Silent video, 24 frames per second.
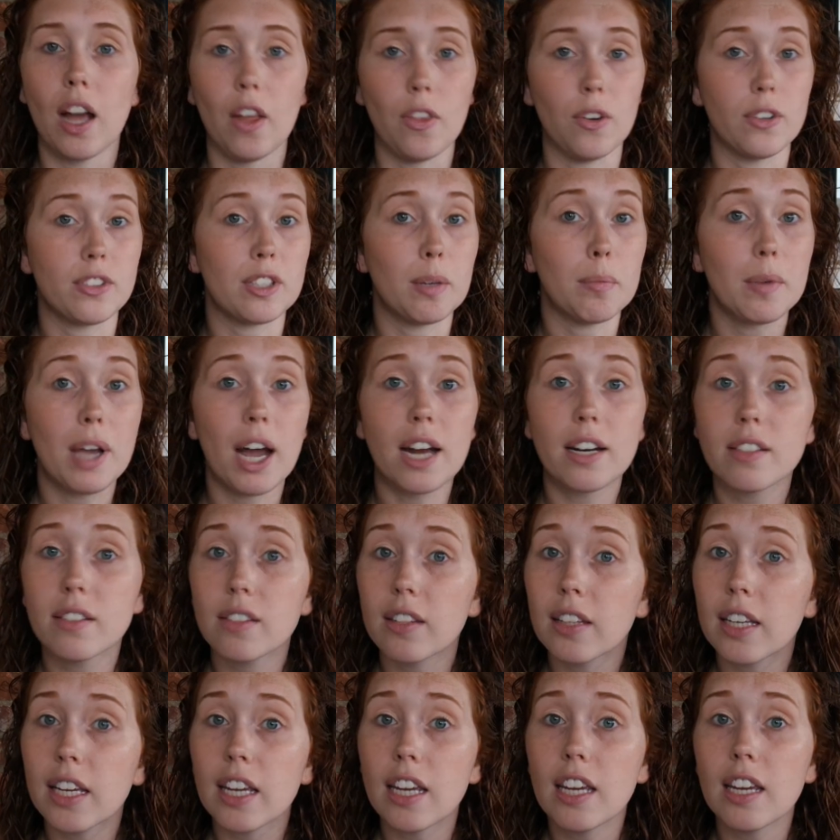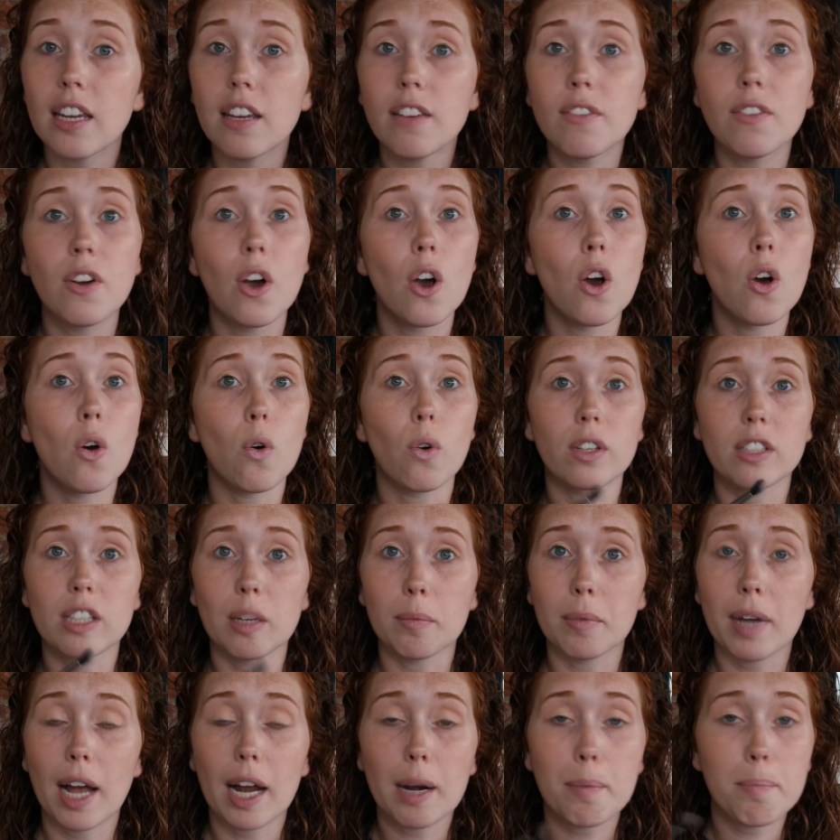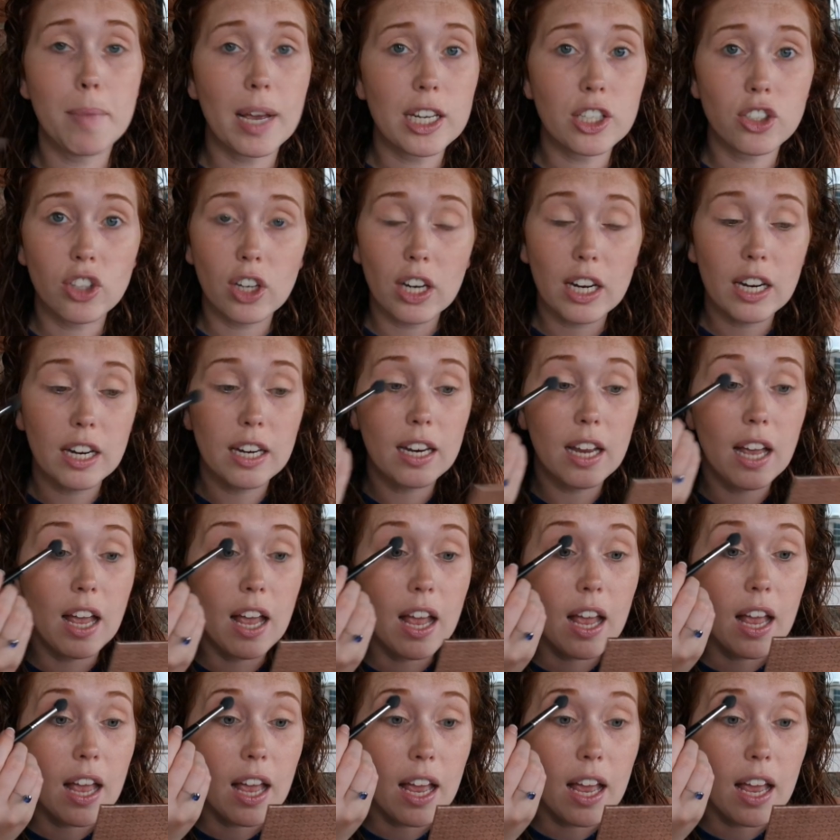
either some kind of sleeve or some kind of meshing,